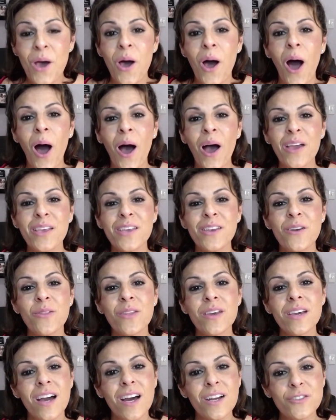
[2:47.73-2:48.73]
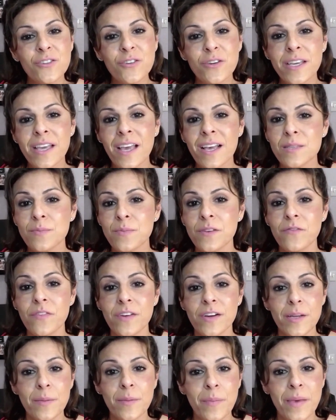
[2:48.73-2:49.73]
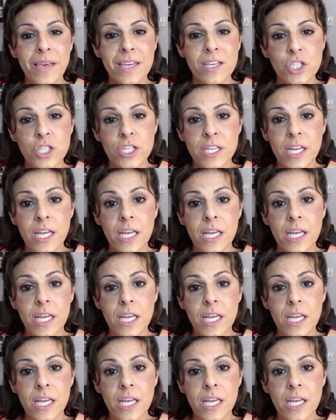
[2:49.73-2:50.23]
The country has been very patient